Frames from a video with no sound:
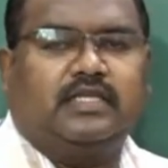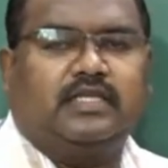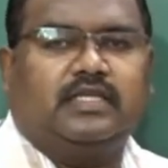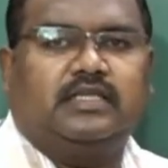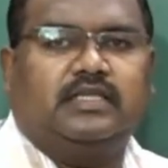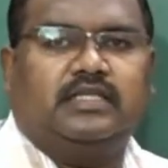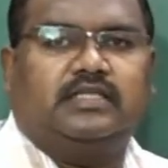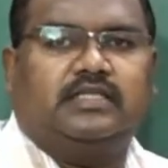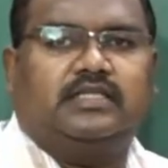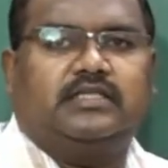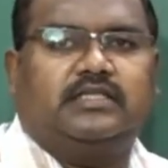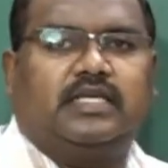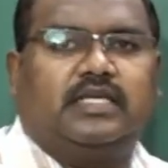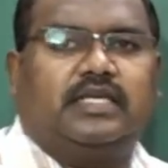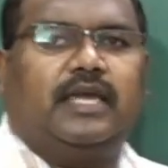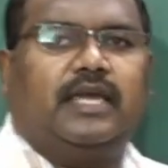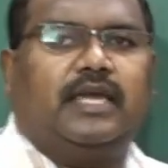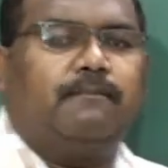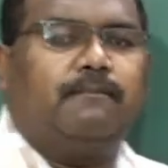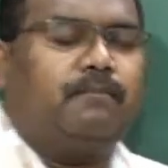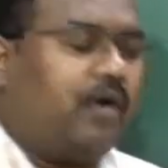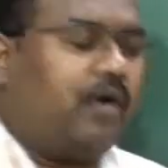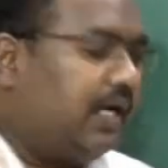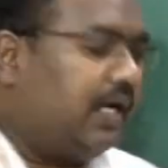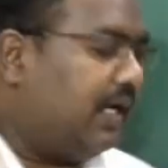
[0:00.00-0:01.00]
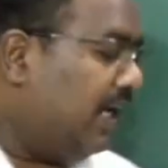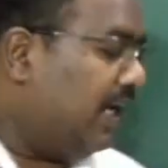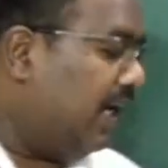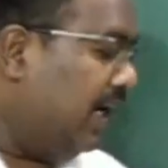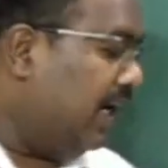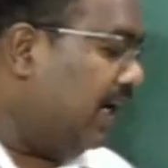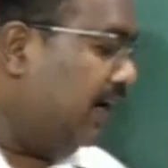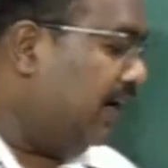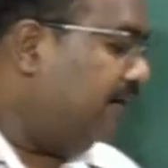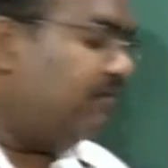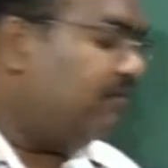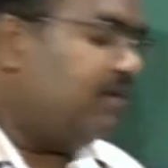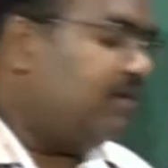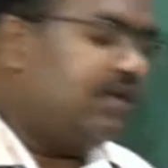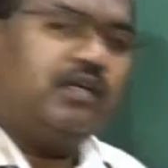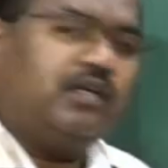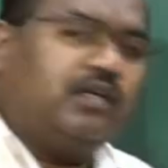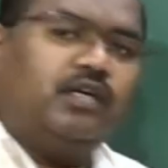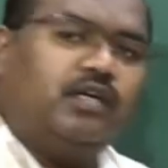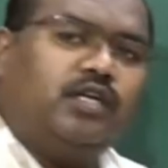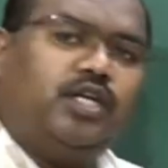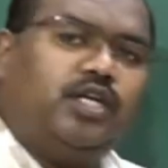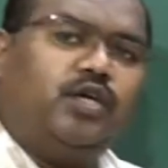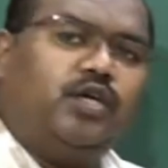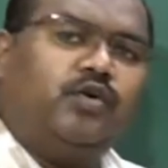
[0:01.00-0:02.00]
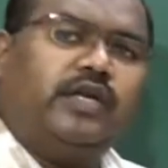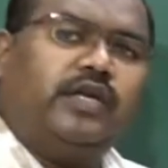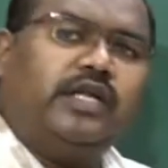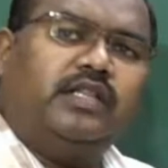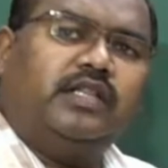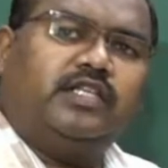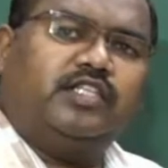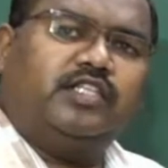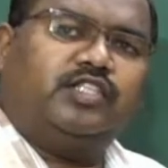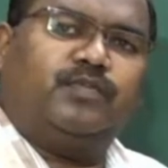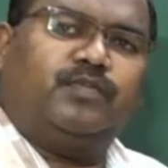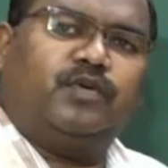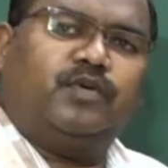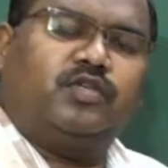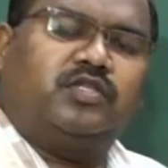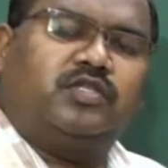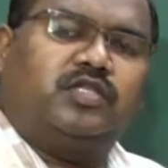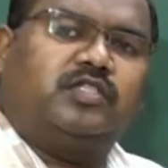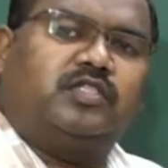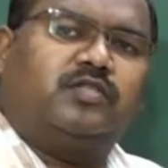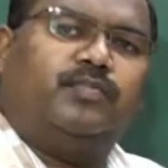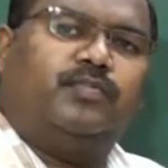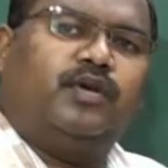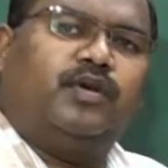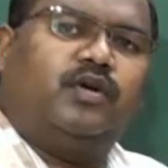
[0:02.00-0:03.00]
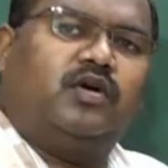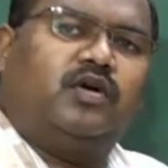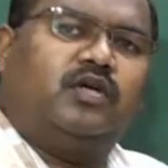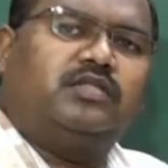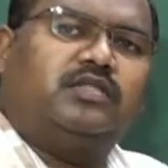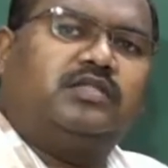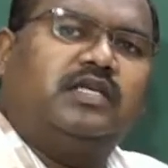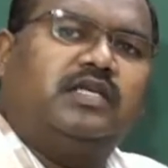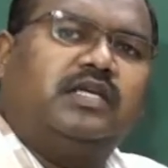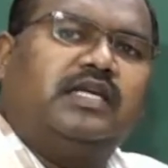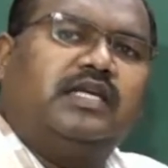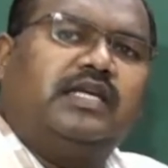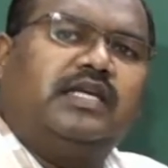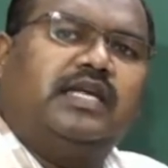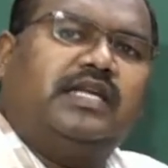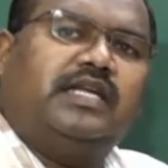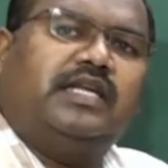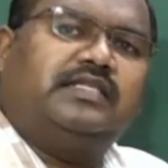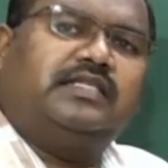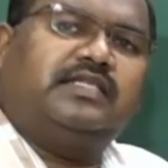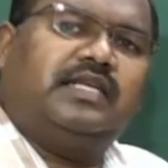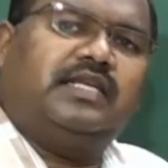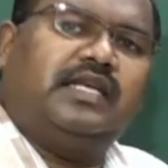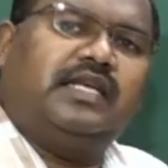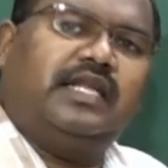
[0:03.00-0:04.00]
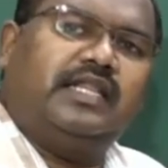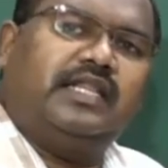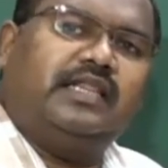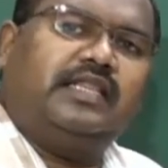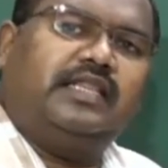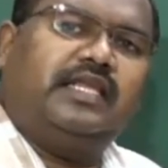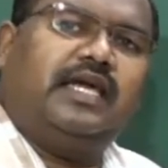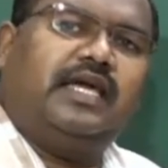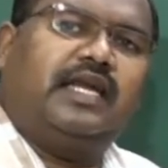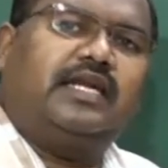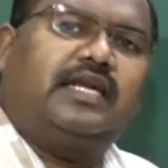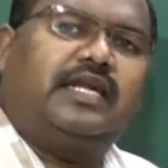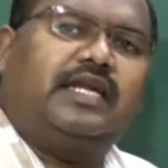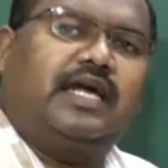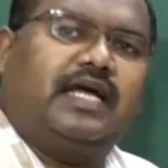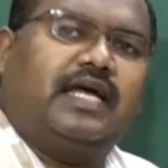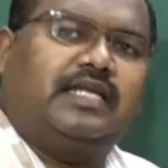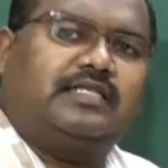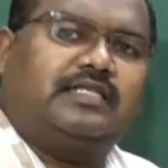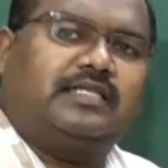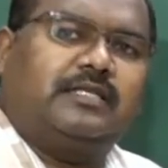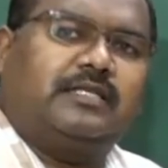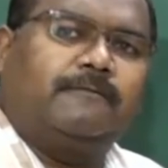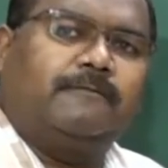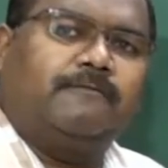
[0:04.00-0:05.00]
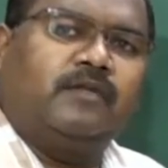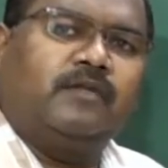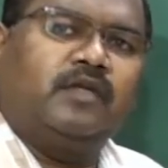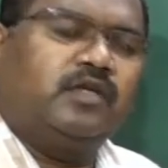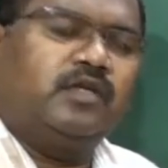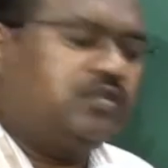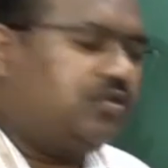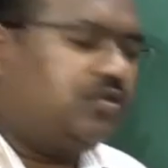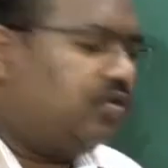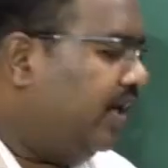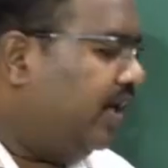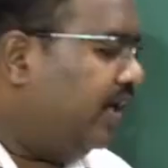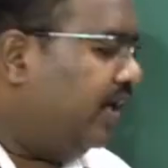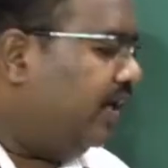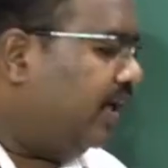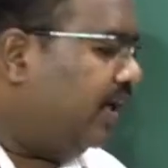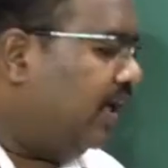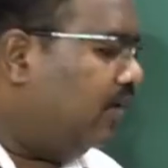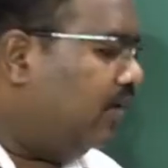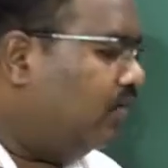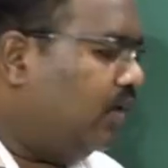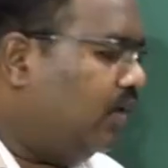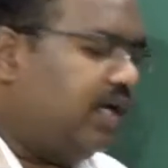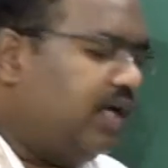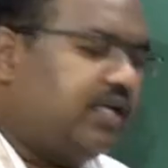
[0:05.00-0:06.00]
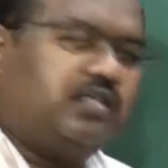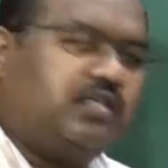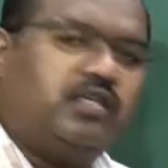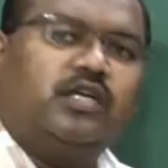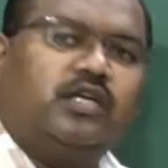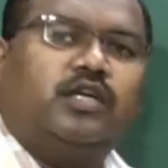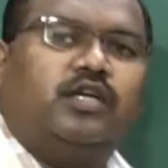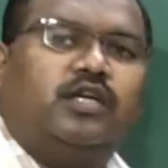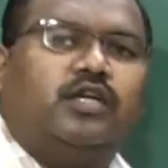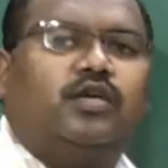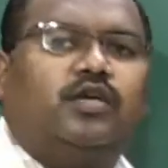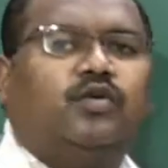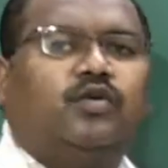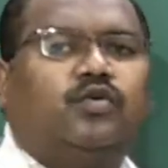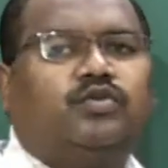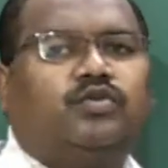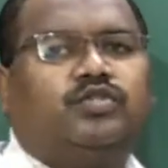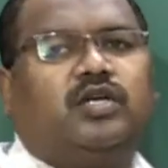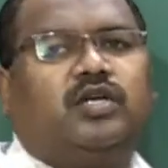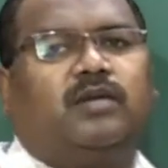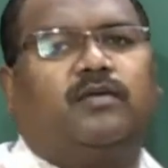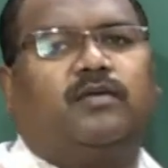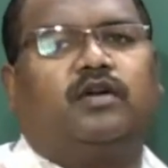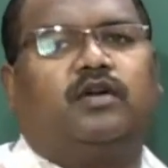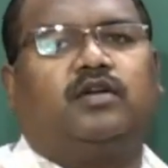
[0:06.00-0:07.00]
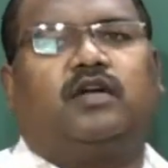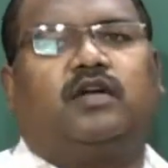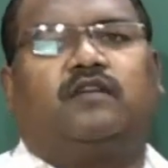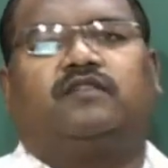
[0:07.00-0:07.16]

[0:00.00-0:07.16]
This is the key part, and during this process, because it is a lengthier task, so it requires huge amount